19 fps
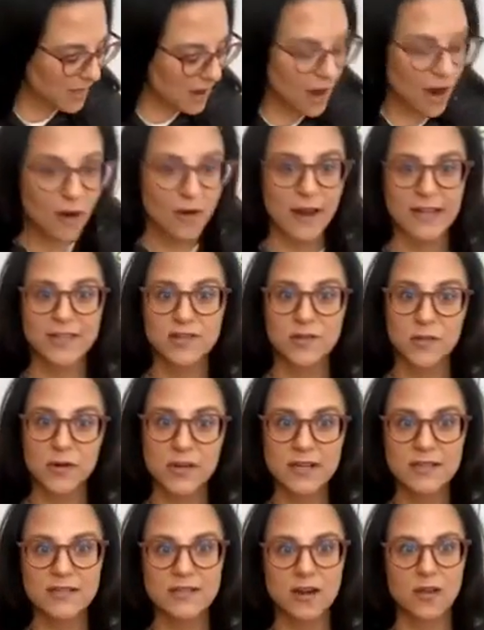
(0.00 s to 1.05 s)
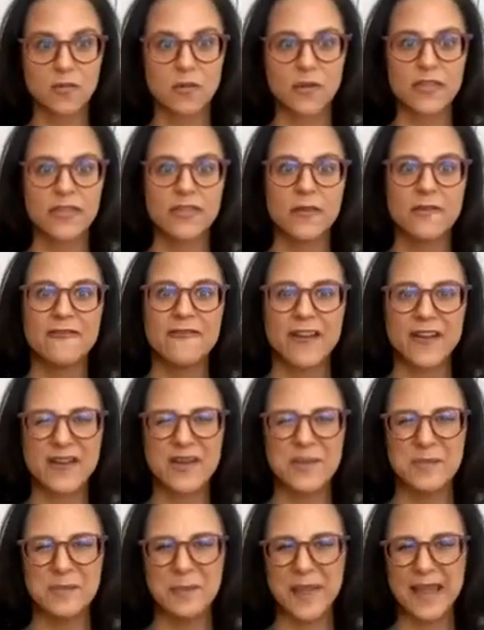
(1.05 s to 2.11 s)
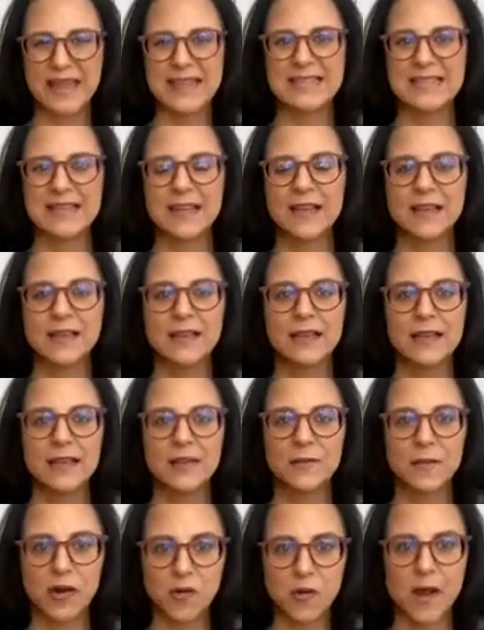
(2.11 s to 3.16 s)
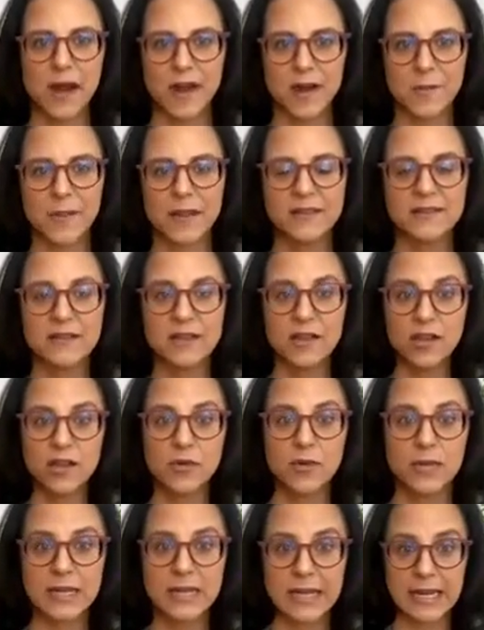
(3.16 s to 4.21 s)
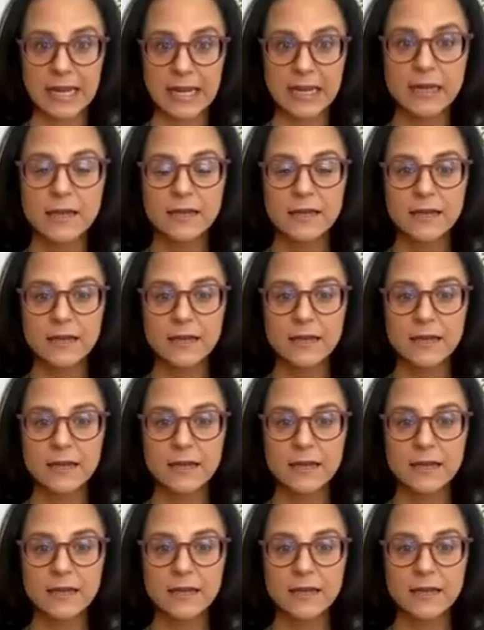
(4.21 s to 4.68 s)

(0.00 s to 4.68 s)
All right, so we're going to start with the very basic requirements that you would need,